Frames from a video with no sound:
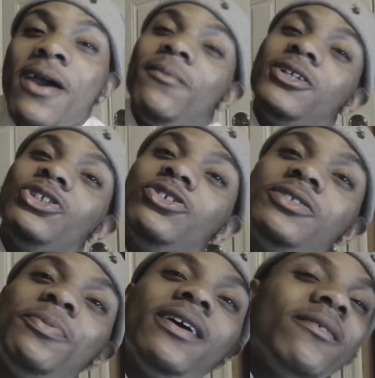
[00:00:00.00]
Make sure you
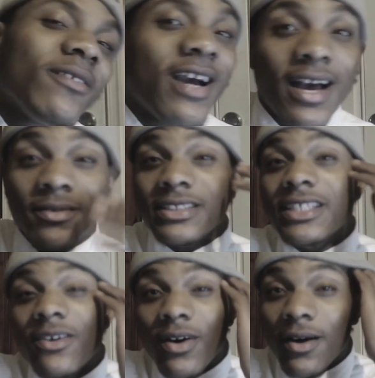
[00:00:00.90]
spin them comments,
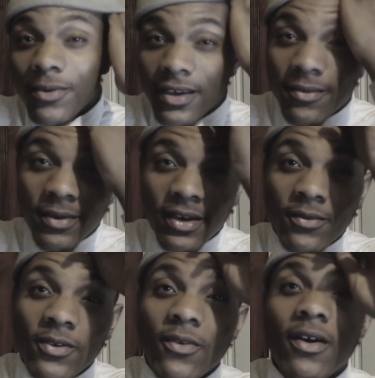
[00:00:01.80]
Team YBM, man.
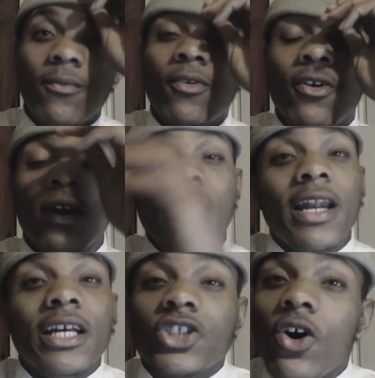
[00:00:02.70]
We want more.
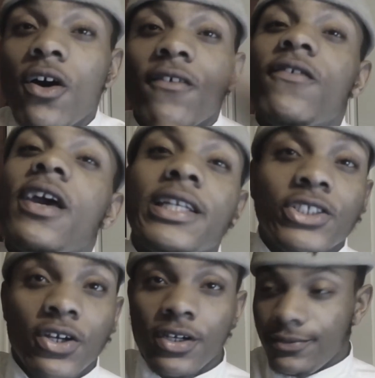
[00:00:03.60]
That's all facts,
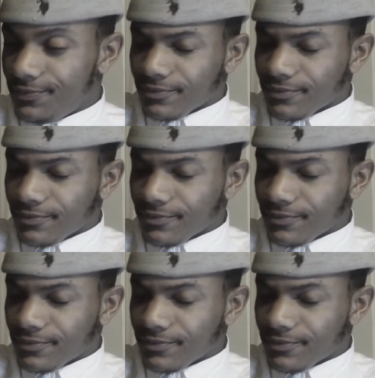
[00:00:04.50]
y'all.